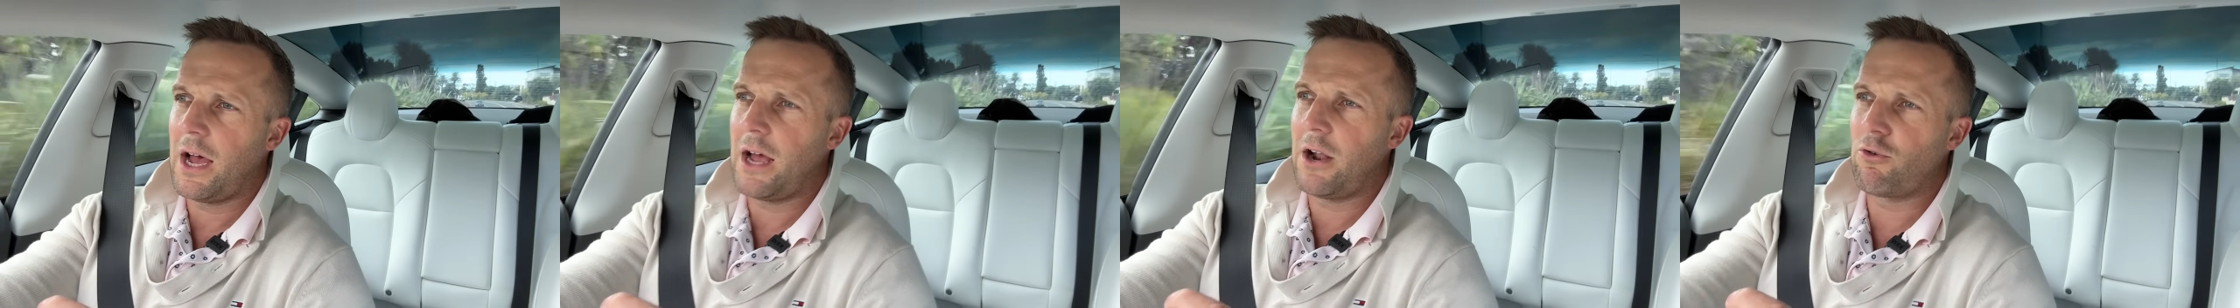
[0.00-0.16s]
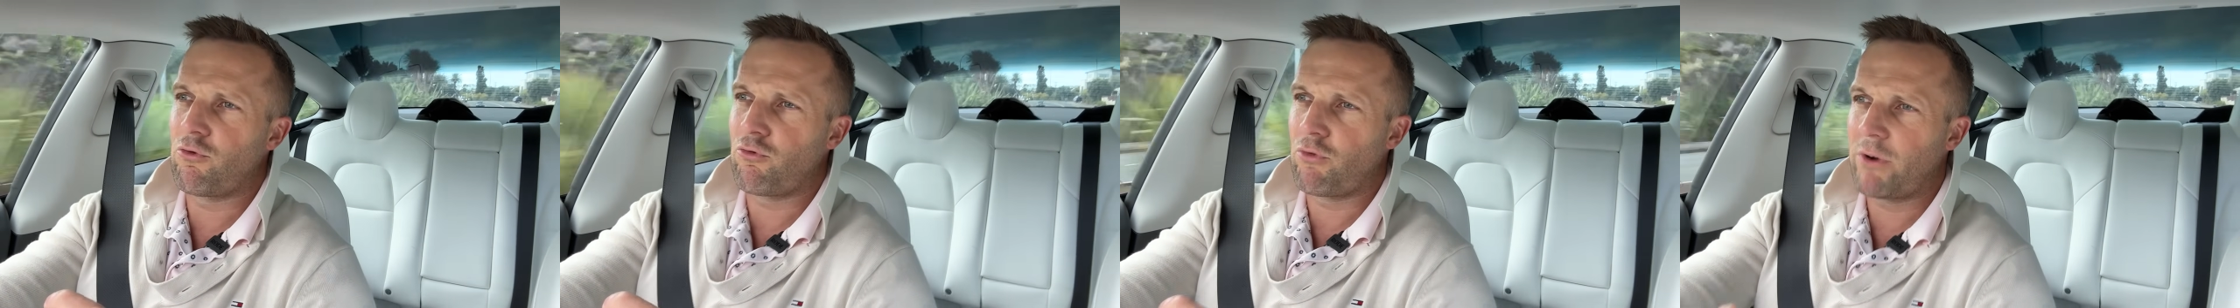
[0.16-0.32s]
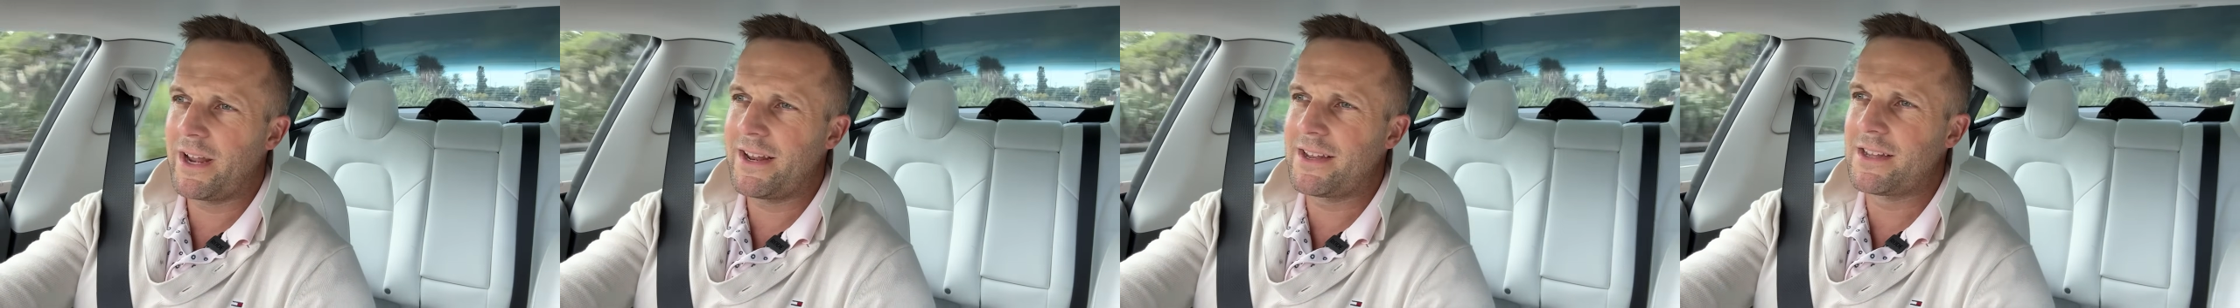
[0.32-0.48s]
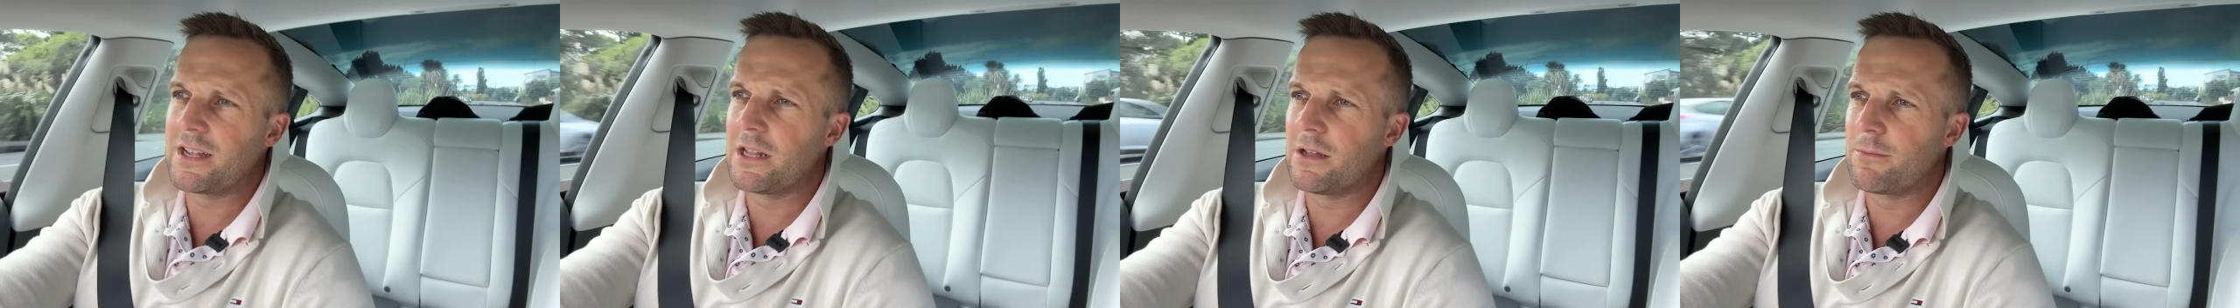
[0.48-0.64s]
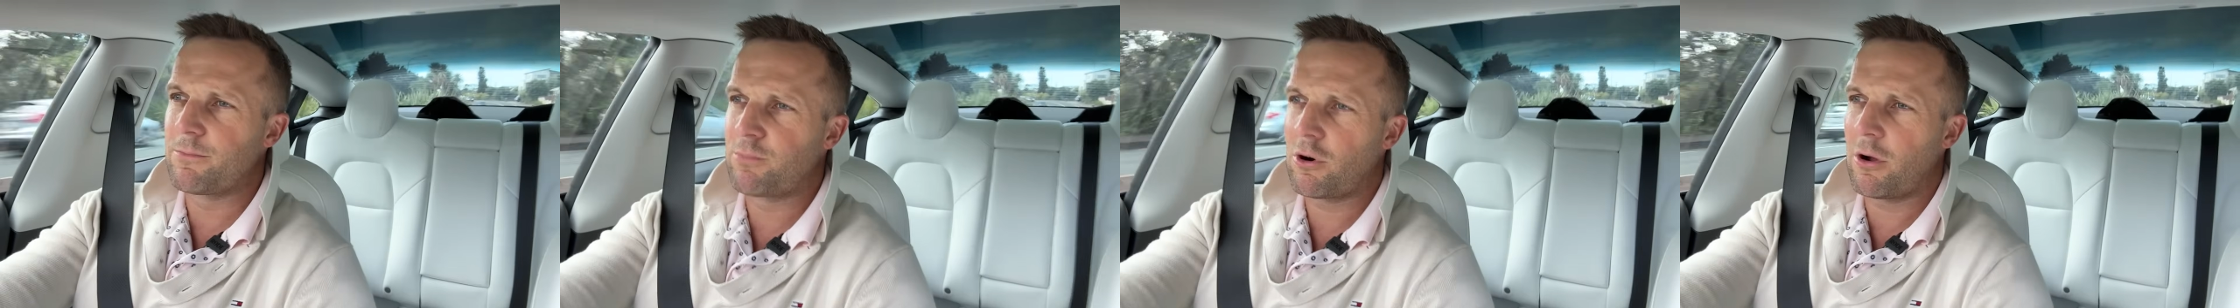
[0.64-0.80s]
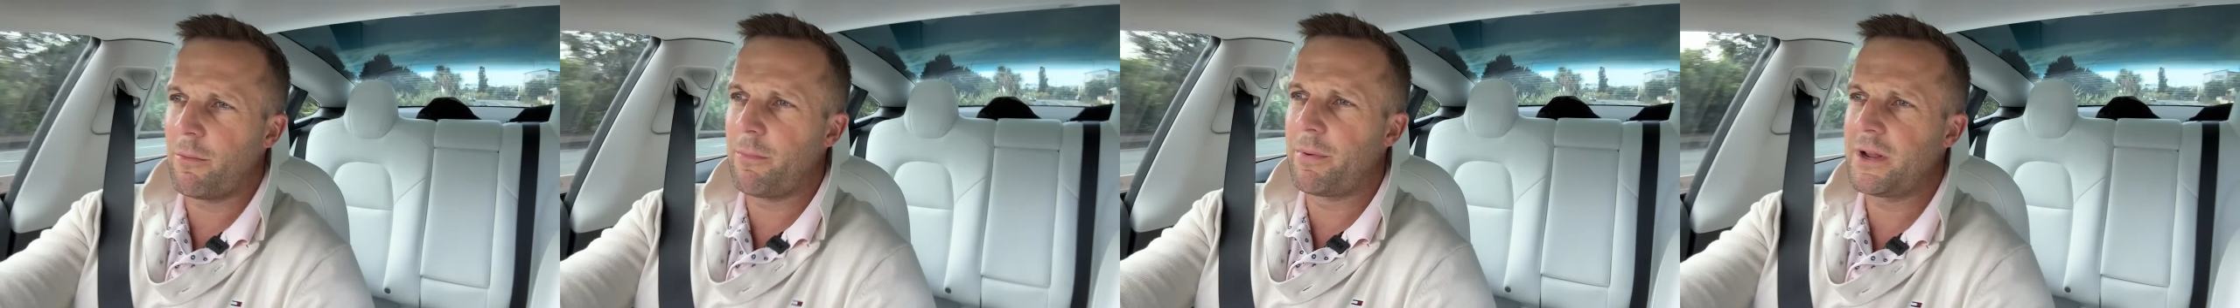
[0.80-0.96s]
rental
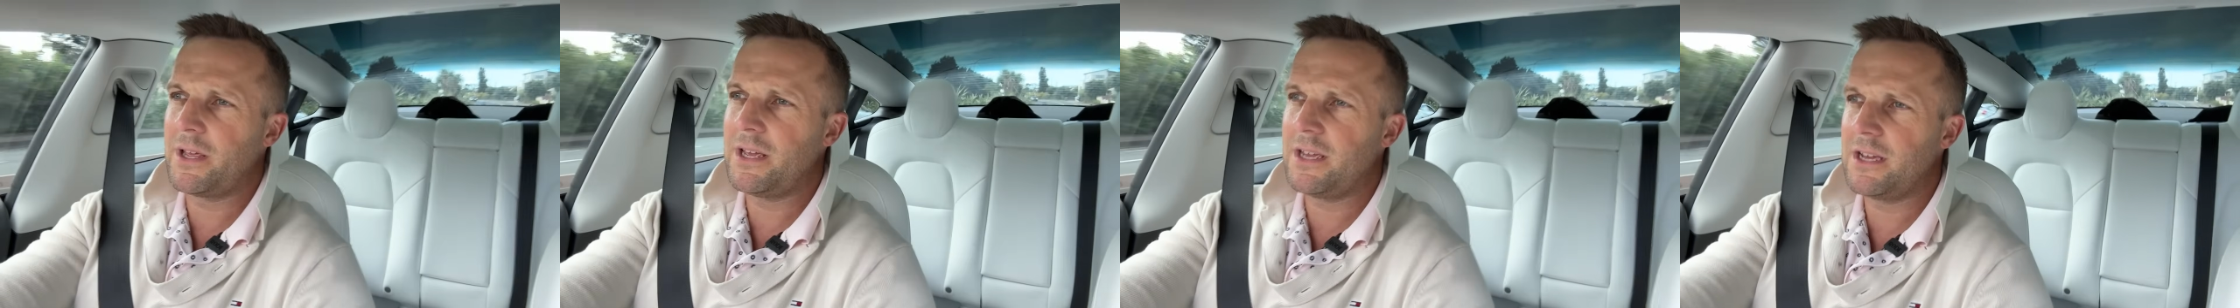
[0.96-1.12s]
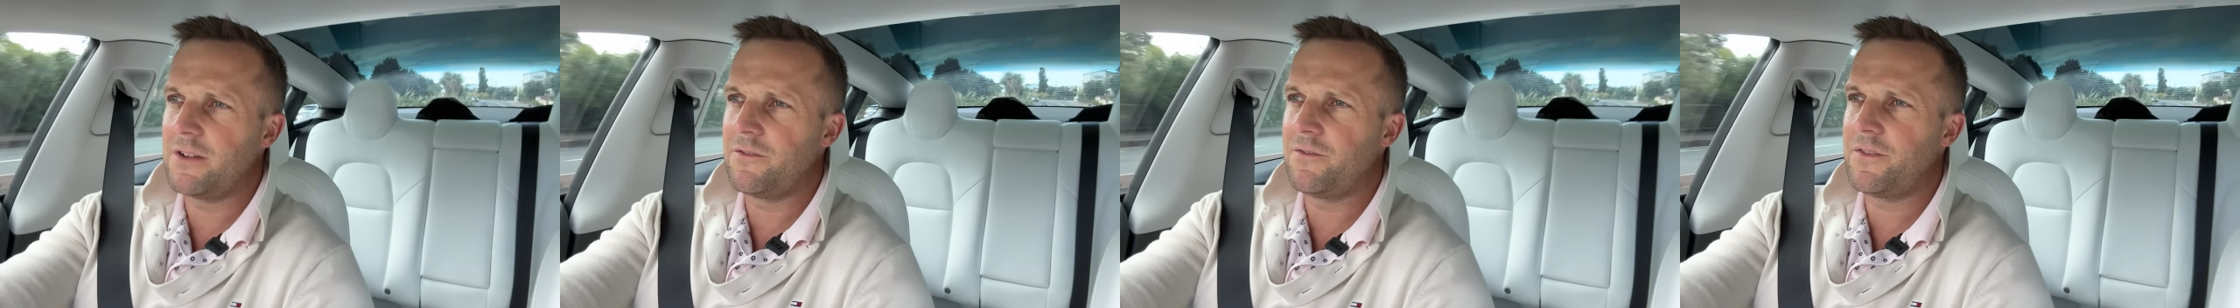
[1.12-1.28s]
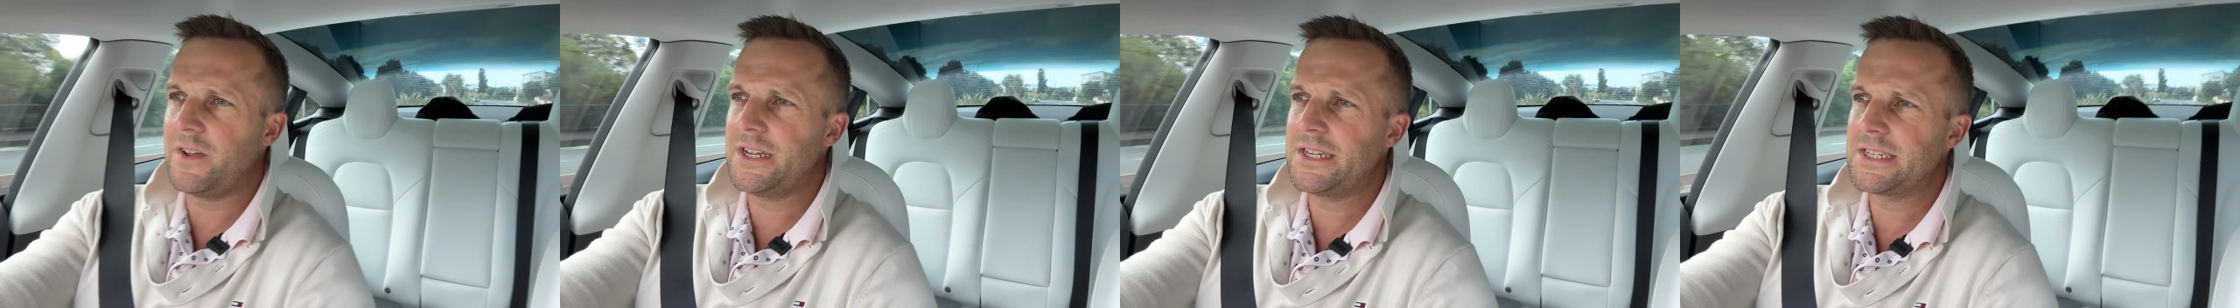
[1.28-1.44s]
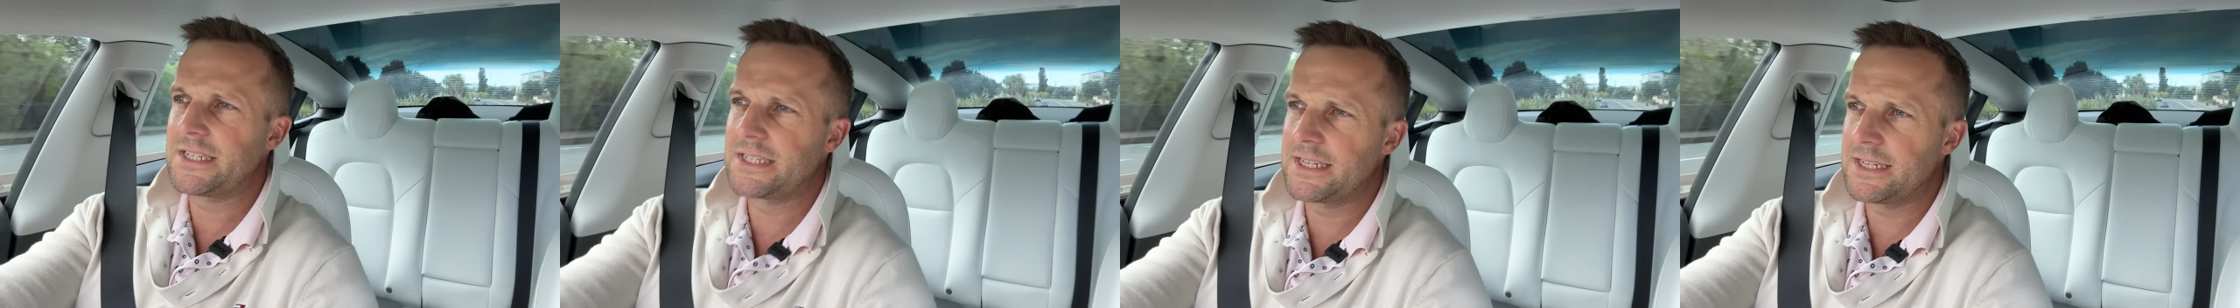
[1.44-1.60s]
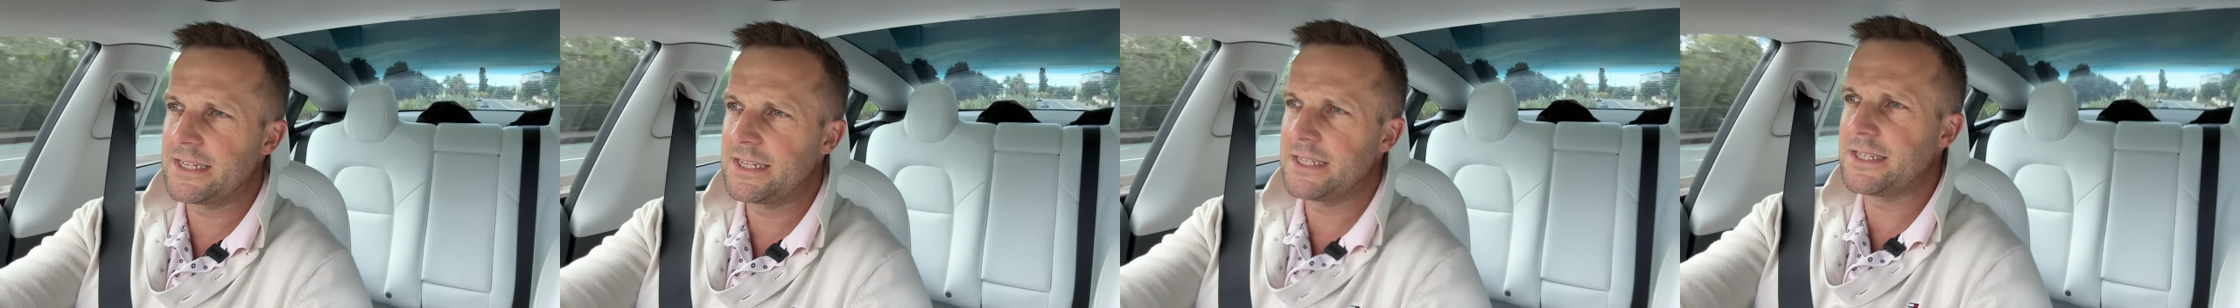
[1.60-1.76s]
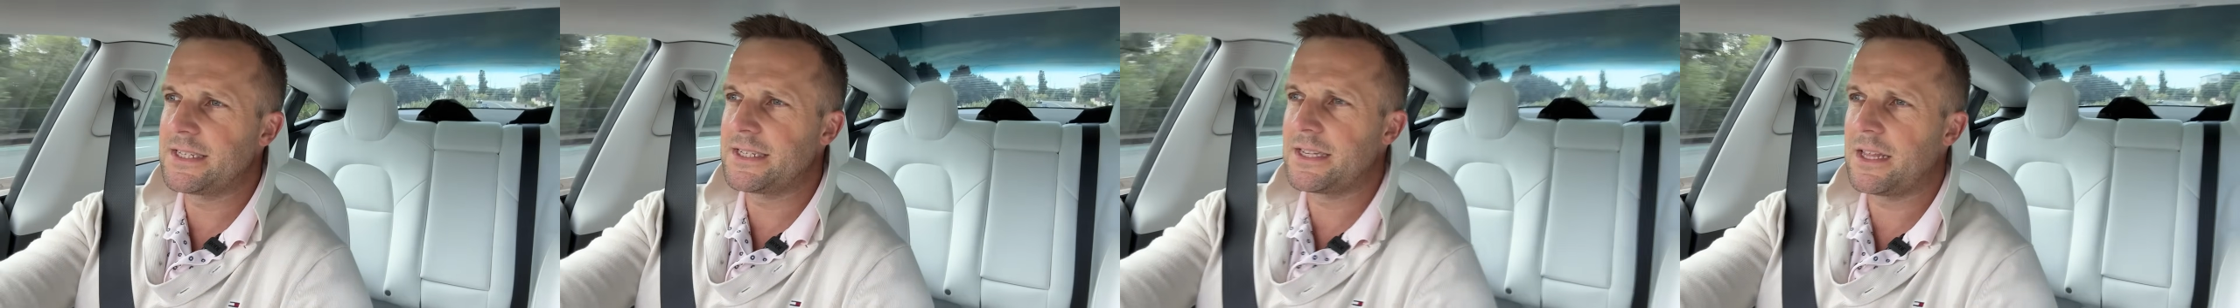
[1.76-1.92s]
property
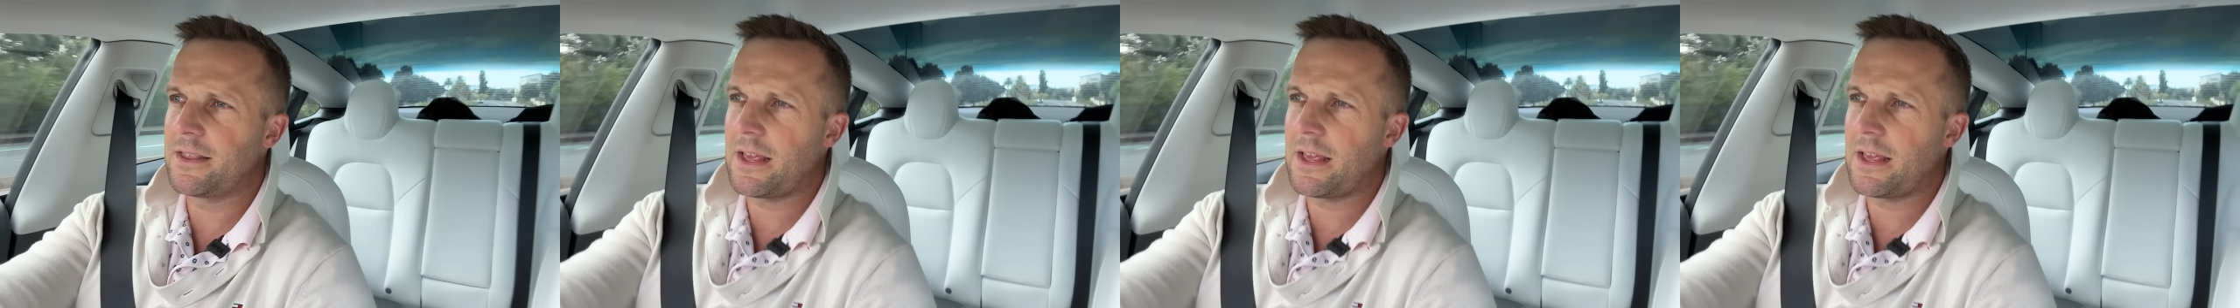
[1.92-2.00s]
investors